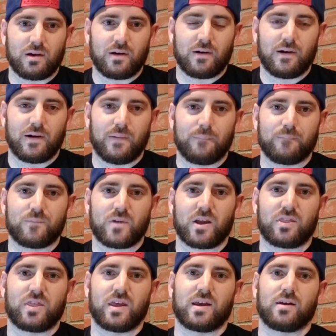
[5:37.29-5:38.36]
I
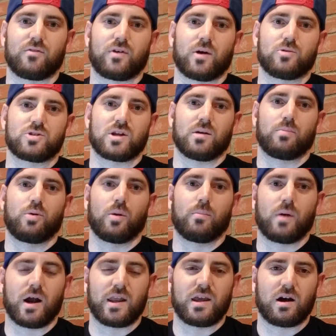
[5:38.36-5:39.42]
think if I was going to put
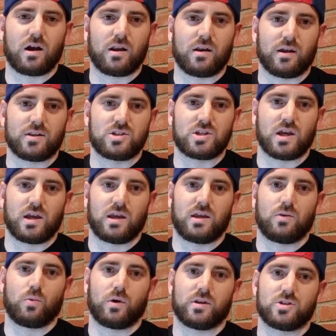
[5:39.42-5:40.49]
money on it, I'd say
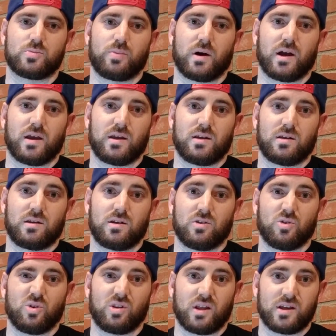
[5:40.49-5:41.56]
he wins by
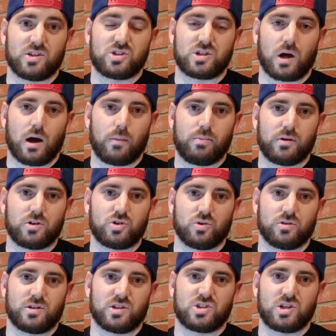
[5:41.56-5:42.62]
either a late stoppage
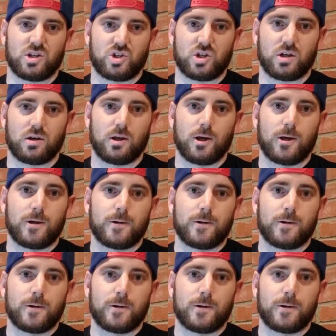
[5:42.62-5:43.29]
or decision.